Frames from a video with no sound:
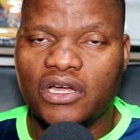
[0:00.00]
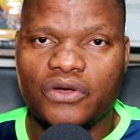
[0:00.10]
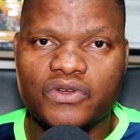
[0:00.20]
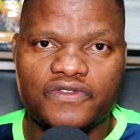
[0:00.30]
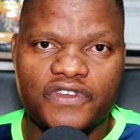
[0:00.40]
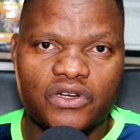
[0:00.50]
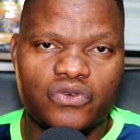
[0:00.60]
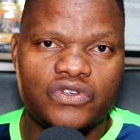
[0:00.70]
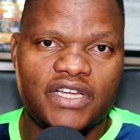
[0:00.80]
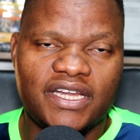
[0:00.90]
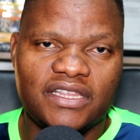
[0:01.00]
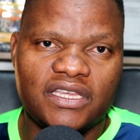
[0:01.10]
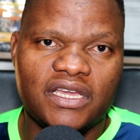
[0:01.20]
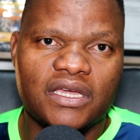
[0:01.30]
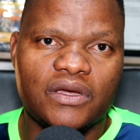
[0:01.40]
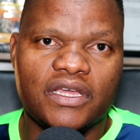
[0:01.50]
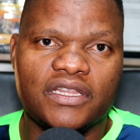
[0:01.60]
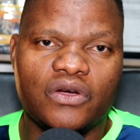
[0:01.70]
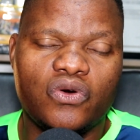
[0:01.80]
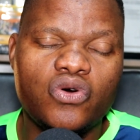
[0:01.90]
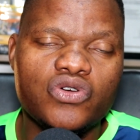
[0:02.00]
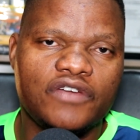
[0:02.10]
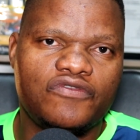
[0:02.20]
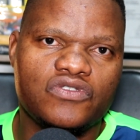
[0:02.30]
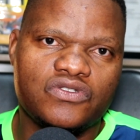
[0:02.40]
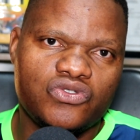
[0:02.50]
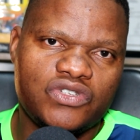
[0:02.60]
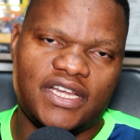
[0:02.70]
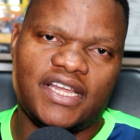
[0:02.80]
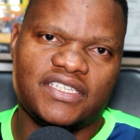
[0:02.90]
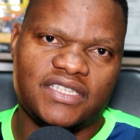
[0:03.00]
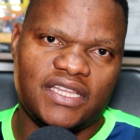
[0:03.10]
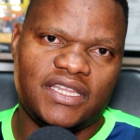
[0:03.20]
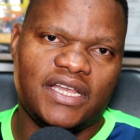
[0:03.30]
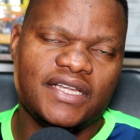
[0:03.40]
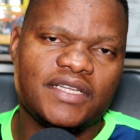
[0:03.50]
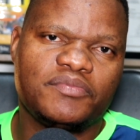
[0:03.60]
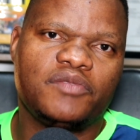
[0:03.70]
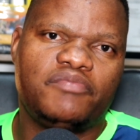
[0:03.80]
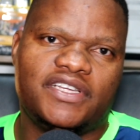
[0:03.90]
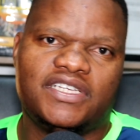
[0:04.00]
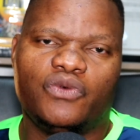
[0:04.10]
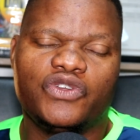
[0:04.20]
looks very good, and I think they could have utilized that a little bit better.